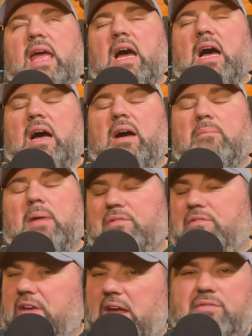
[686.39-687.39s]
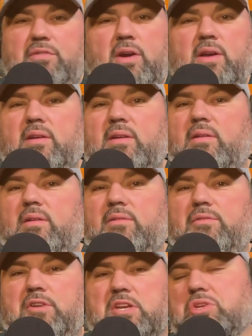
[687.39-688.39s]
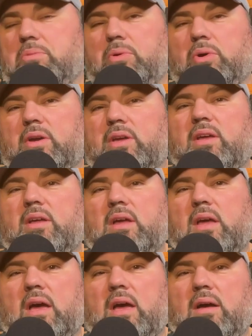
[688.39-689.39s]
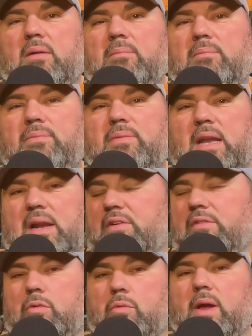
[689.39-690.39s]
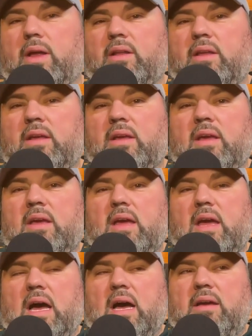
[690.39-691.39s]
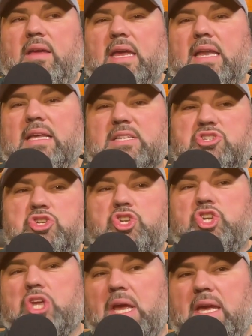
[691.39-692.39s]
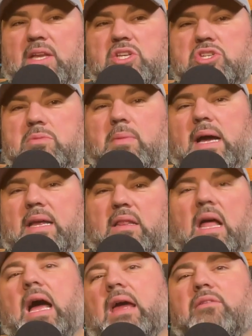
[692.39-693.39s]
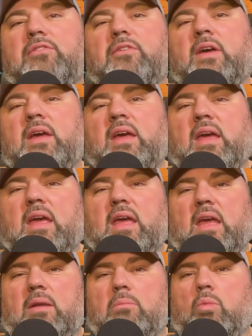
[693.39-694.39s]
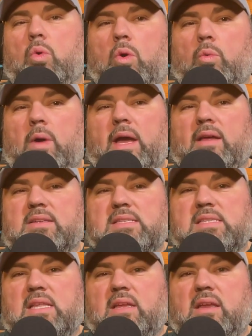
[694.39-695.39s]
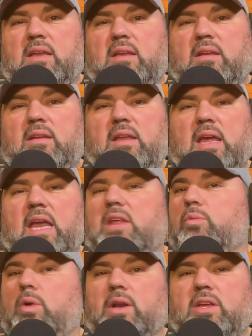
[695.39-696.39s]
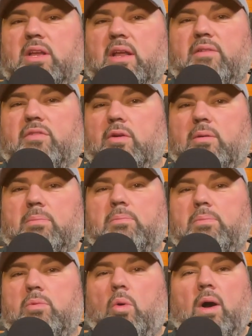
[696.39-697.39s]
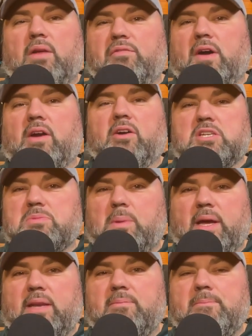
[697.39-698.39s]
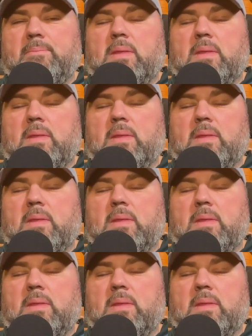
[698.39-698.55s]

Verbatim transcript: uh, my favorite fiction book, um, that I've ever read. Uh, it has changed my life in more ways than anyone could ever quantify or explain,